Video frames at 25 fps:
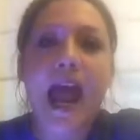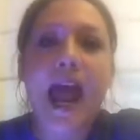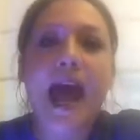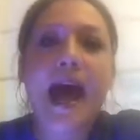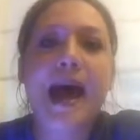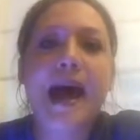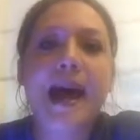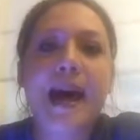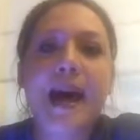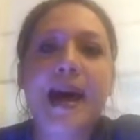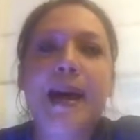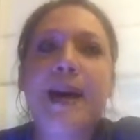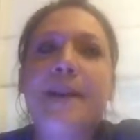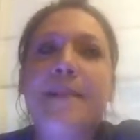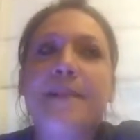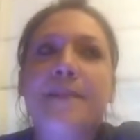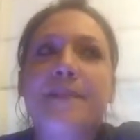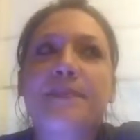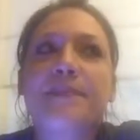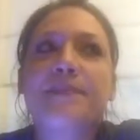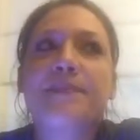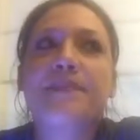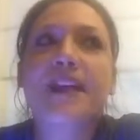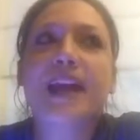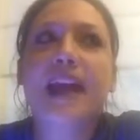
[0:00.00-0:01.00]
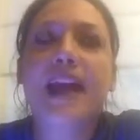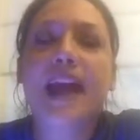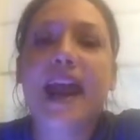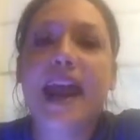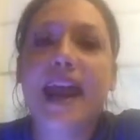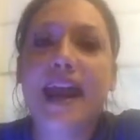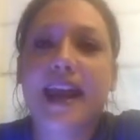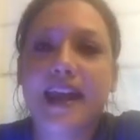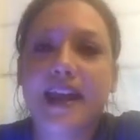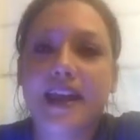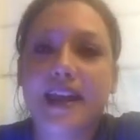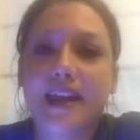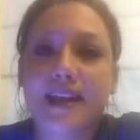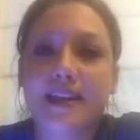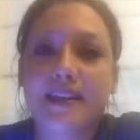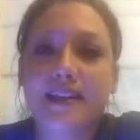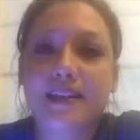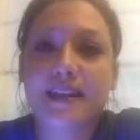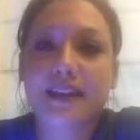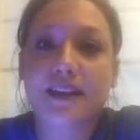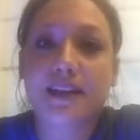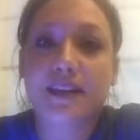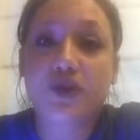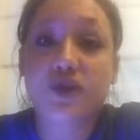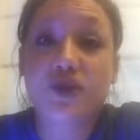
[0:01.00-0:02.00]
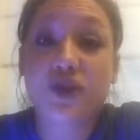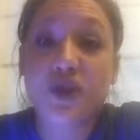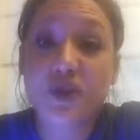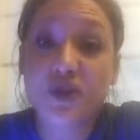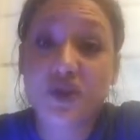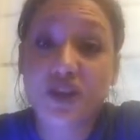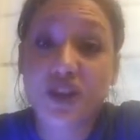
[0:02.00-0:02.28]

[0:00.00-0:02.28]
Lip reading: And True